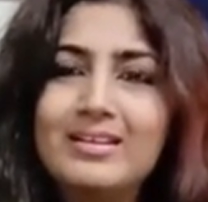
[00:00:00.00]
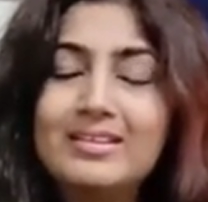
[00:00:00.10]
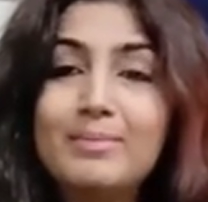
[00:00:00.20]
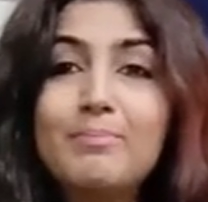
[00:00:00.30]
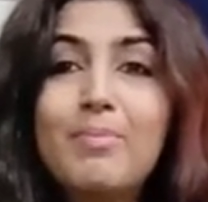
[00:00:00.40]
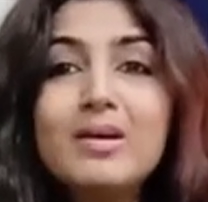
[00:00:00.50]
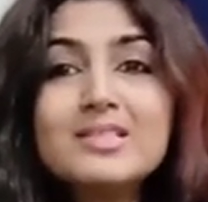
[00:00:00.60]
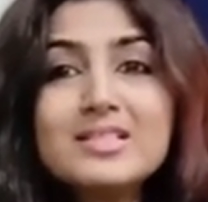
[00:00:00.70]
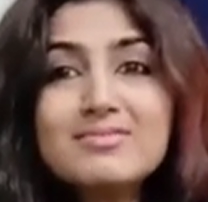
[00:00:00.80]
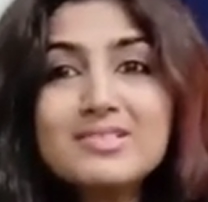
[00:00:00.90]
The
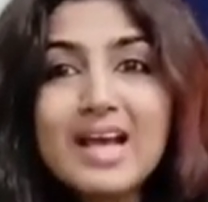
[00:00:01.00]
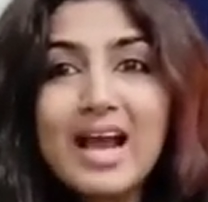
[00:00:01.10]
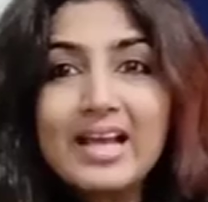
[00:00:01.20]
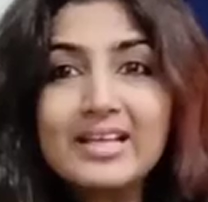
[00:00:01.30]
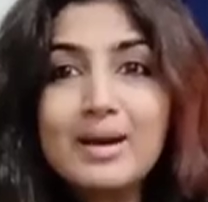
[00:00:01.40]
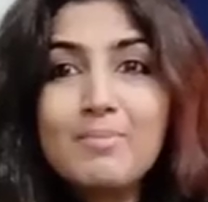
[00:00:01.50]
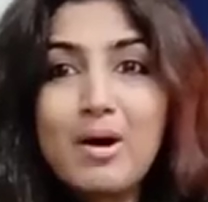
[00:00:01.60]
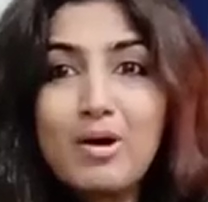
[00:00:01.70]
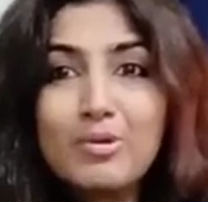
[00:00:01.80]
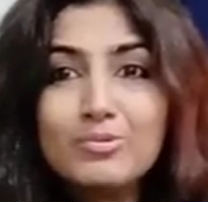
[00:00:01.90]
positive side
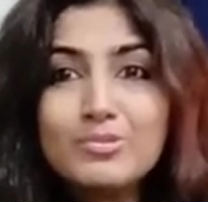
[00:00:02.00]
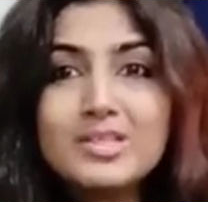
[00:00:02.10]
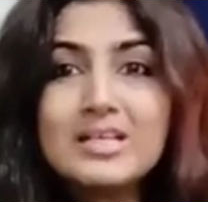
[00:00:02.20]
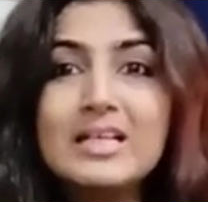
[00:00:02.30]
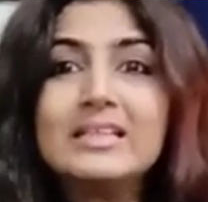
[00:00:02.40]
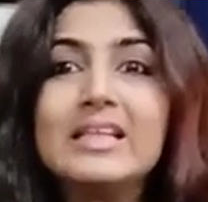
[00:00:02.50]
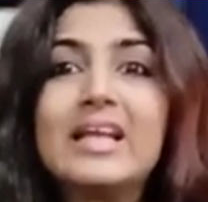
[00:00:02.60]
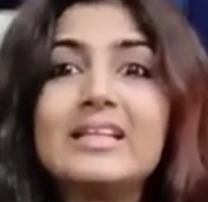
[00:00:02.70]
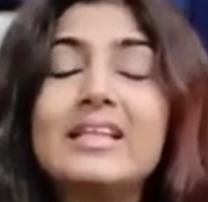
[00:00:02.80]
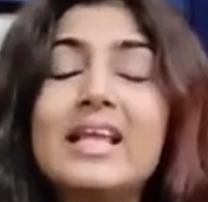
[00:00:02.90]
about
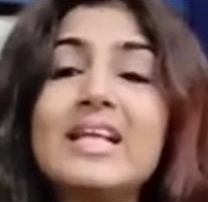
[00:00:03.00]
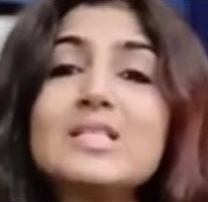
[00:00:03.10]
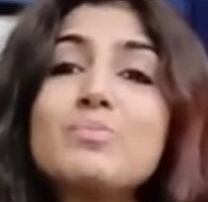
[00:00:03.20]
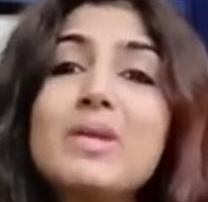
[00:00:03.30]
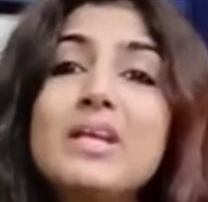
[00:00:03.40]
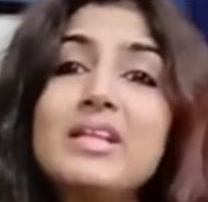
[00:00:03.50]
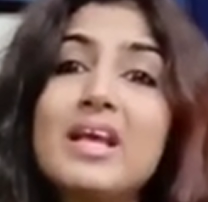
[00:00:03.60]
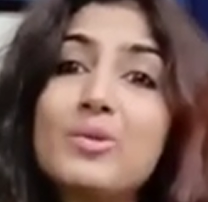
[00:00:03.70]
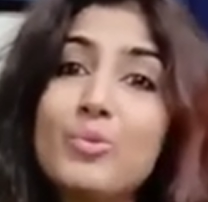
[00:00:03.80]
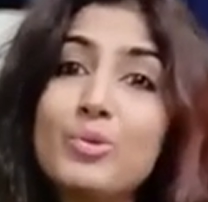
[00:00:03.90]
that they speak their
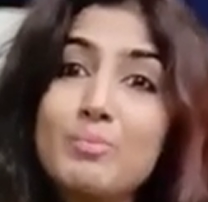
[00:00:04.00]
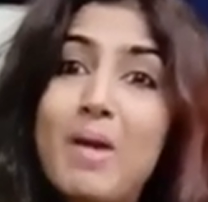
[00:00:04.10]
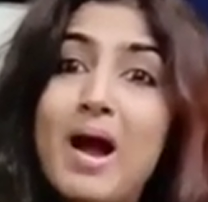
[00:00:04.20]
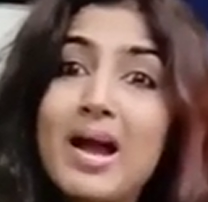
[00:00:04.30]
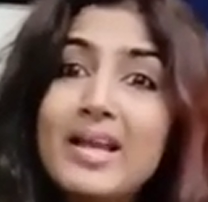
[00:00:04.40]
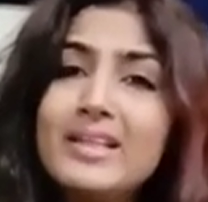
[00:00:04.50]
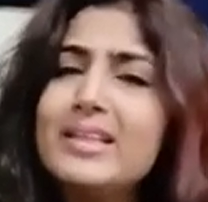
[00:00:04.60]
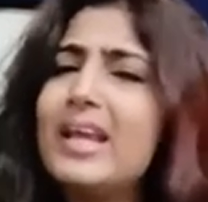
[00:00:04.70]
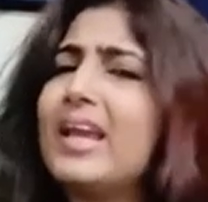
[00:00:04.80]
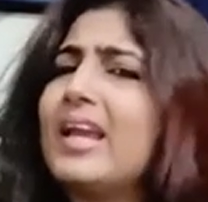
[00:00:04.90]
own mind,
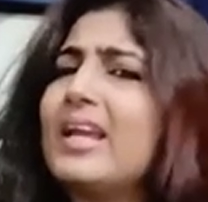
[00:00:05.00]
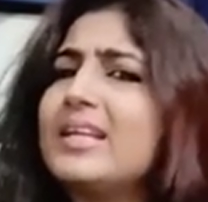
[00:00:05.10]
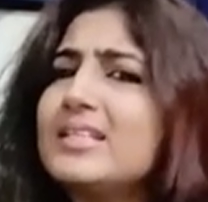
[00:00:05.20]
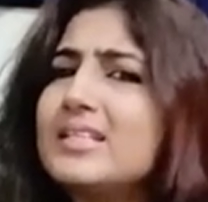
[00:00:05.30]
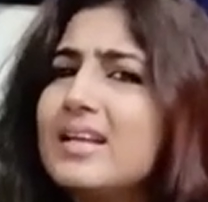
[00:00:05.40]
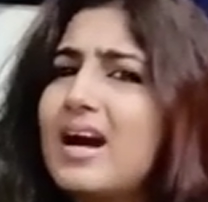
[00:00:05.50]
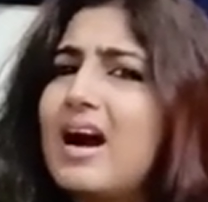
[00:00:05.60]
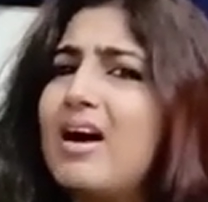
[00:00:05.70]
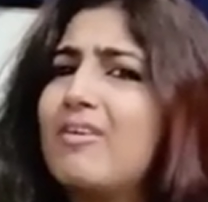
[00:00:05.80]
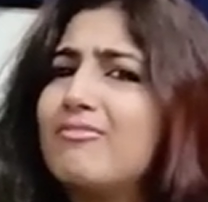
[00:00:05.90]
they
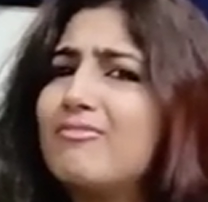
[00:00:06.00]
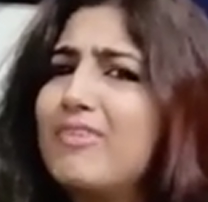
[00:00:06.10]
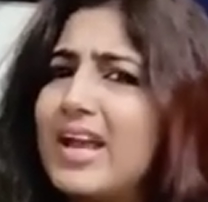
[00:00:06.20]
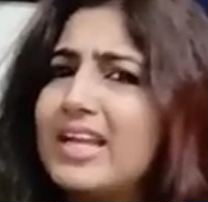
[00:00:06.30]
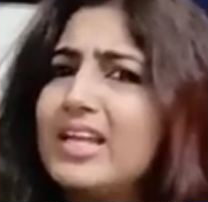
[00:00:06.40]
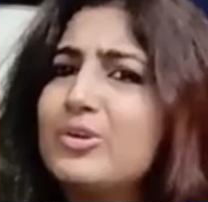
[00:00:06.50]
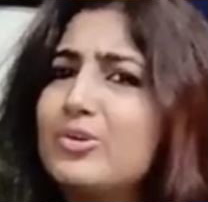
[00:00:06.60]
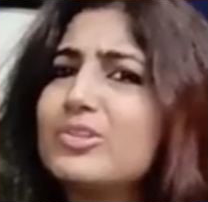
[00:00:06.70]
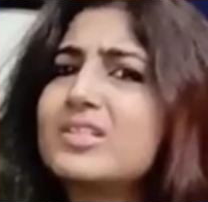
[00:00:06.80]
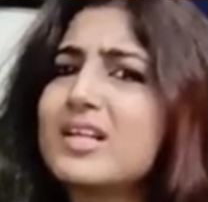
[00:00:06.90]
are very
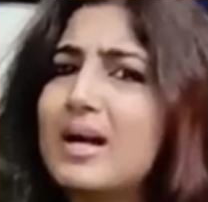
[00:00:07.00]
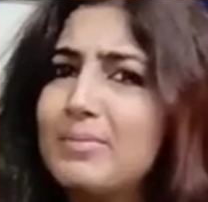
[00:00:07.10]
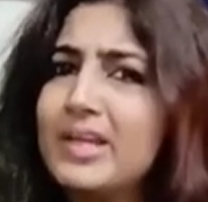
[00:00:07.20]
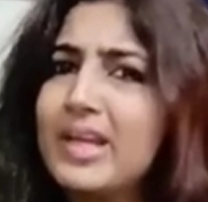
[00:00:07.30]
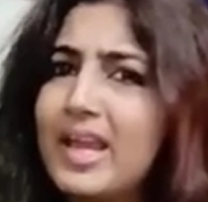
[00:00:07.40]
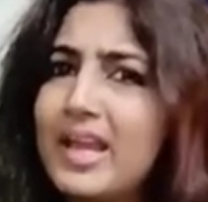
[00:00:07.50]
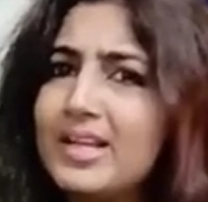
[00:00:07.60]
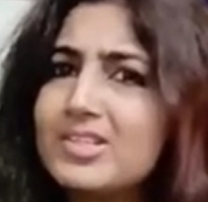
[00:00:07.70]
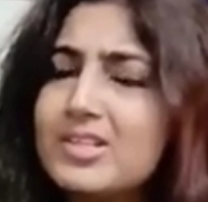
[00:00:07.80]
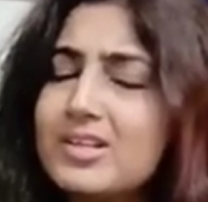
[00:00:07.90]
good
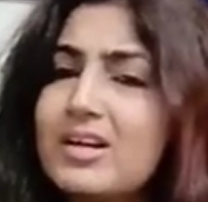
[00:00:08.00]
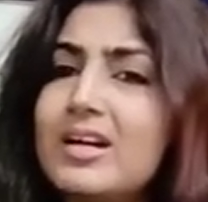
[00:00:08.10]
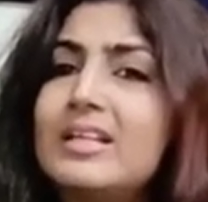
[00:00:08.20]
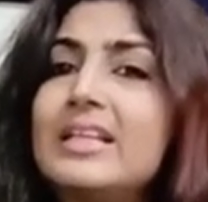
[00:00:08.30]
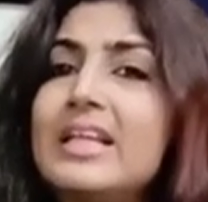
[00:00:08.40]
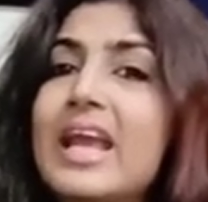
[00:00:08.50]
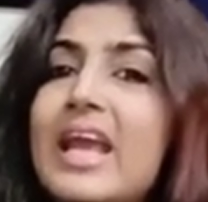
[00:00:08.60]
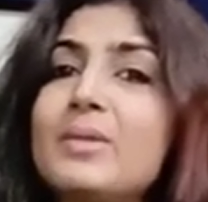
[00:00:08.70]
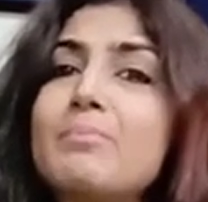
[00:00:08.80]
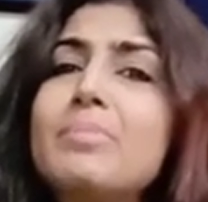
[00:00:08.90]
communicator. They get
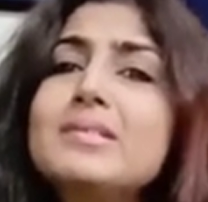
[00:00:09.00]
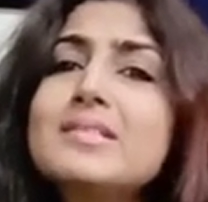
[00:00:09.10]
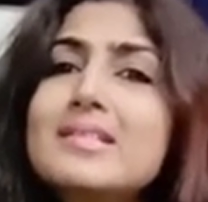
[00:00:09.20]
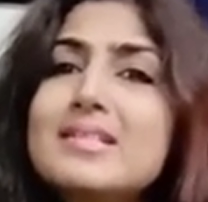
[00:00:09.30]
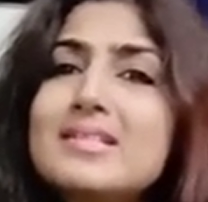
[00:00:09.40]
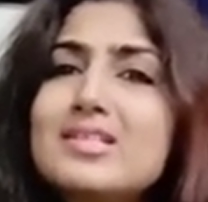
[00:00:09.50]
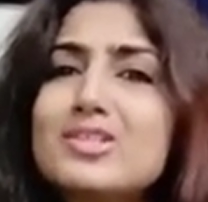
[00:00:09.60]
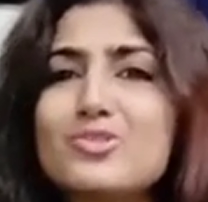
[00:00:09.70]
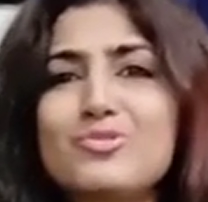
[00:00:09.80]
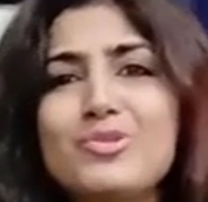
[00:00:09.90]
business
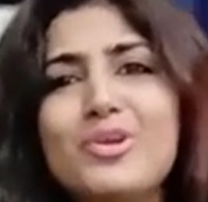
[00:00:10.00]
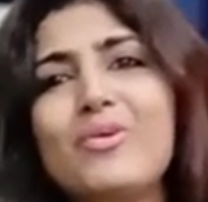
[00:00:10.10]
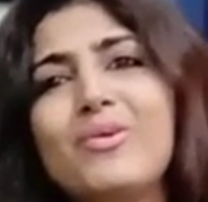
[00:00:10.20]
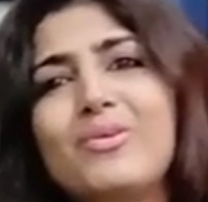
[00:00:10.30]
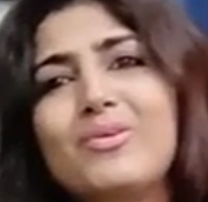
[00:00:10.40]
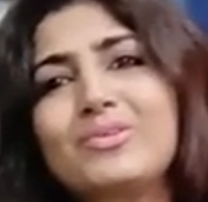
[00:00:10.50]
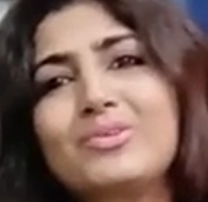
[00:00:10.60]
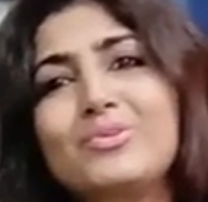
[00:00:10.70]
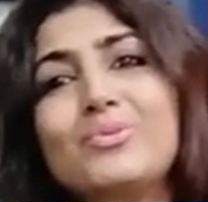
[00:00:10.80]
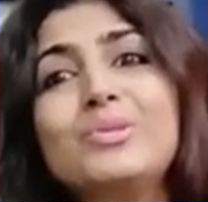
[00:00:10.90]
through
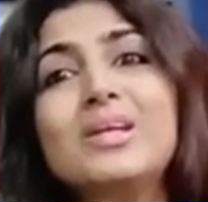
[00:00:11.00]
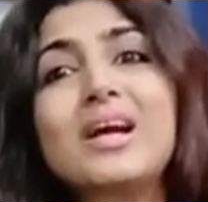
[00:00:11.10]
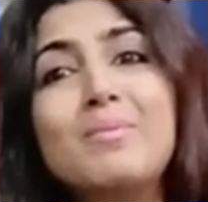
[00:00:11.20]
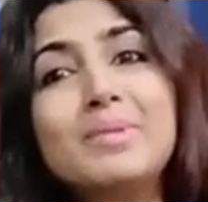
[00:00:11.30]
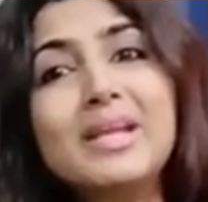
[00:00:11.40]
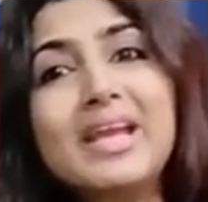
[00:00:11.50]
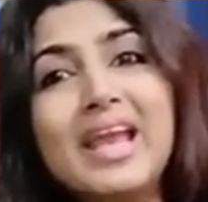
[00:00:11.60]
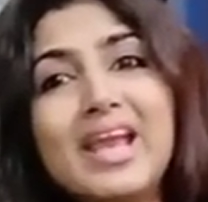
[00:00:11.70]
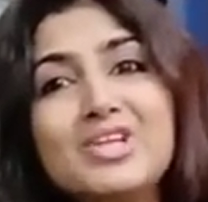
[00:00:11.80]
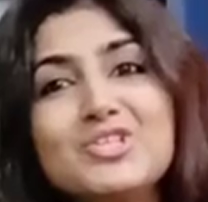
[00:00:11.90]
the
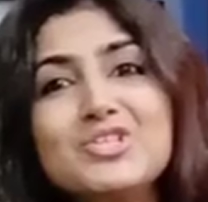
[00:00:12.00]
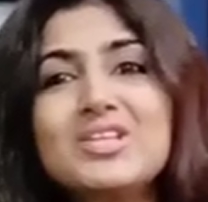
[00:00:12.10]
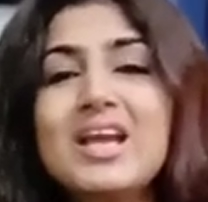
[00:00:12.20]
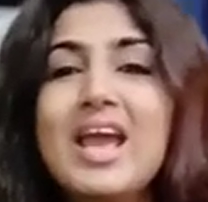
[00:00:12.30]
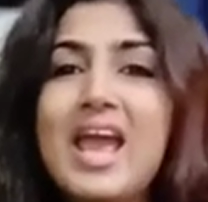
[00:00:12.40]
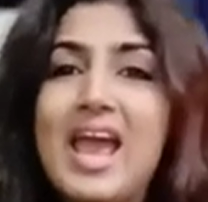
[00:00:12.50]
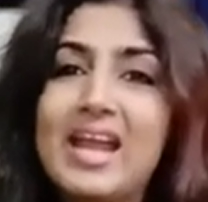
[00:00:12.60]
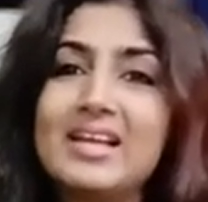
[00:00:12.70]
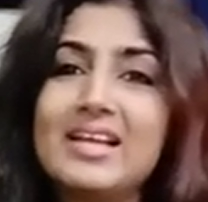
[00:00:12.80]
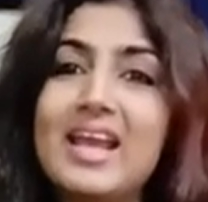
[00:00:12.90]
communication
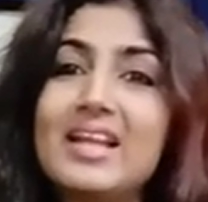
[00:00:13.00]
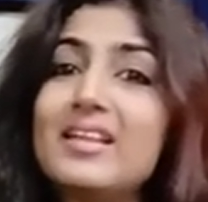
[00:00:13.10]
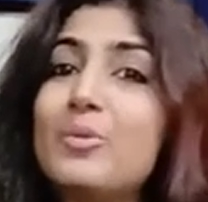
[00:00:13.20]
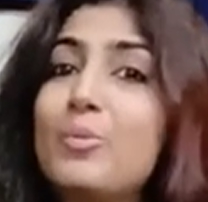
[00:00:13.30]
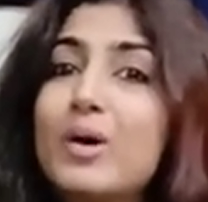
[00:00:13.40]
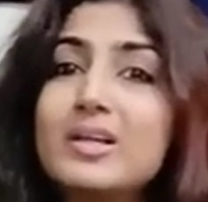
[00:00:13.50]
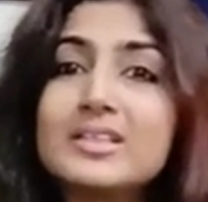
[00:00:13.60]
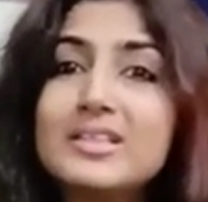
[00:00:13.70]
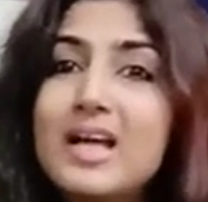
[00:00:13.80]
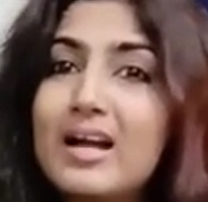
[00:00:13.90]
and get their work
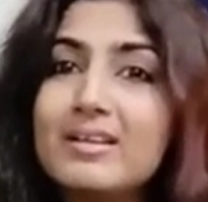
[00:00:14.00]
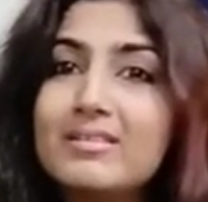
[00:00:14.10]
done.